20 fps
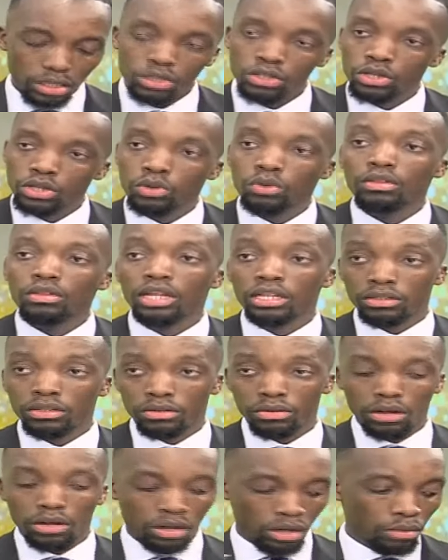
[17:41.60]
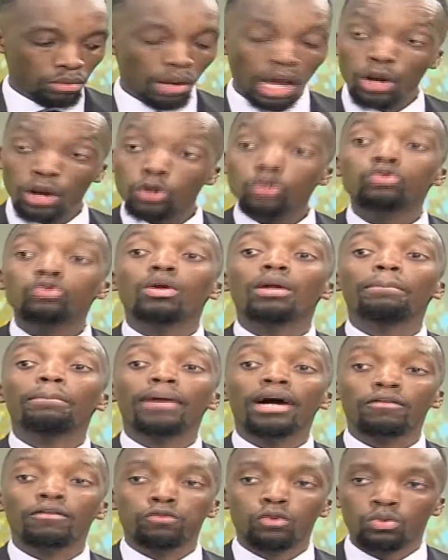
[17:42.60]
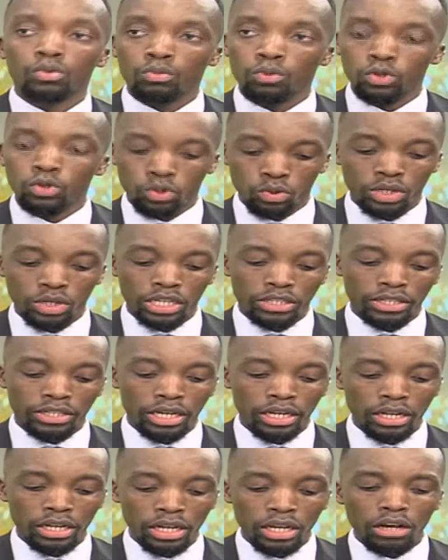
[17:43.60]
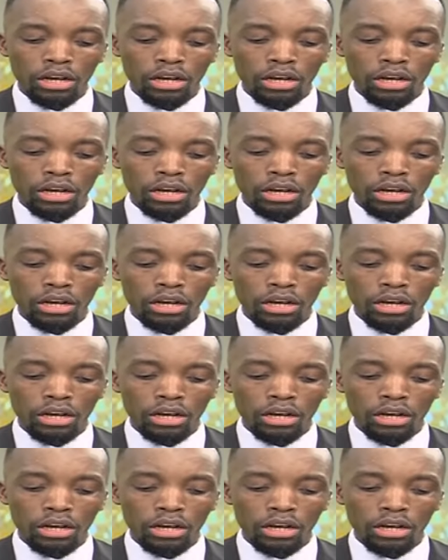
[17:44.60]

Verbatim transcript: Shiro. That's uh, a lot to unpack from what you just said.